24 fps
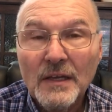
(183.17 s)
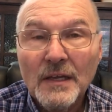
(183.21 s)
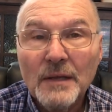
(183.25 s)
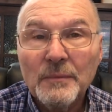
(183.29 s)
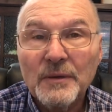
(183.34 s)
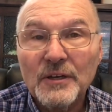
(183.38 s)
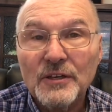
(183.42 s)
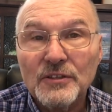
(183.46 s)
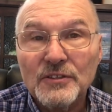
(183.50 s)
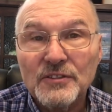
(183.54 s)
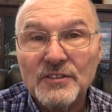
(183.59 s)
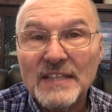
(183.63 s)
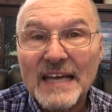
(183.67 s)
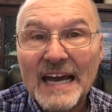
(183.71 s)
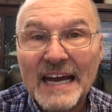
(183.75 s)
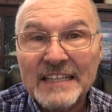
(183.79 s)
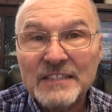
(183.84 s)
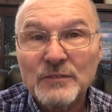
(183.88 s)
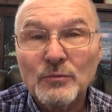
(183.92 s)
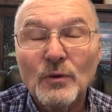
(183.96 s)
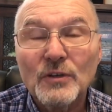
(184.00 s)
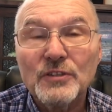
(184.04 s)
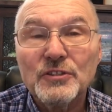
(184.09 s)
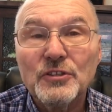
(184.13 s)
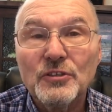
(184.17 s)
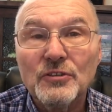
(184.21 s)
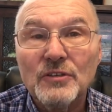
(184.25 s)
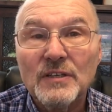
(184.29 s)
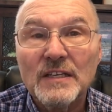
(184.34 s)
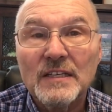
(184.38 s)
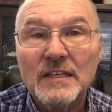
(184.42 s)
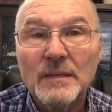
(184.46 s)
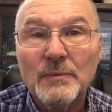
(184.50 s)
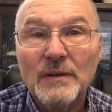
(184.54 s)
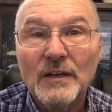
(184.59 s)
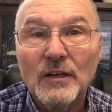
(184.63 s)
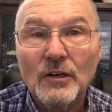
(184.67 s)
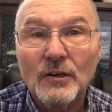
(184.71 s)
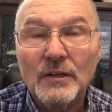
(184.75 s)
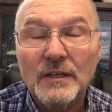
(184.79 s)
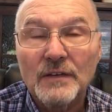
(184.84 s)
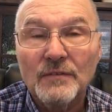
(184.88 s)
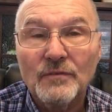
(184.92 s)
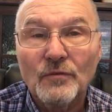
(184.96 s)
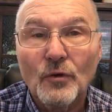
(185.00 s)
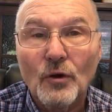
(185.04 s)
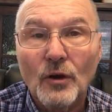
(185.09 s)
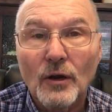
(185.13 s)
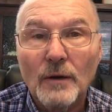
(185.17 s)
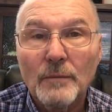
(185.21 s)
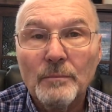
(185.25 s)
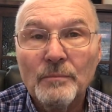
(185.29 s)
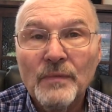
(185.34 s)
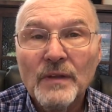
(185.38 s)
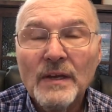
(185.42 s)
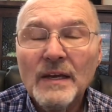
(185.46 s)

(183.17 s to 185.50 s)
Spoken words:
because that's what you need to be looking for.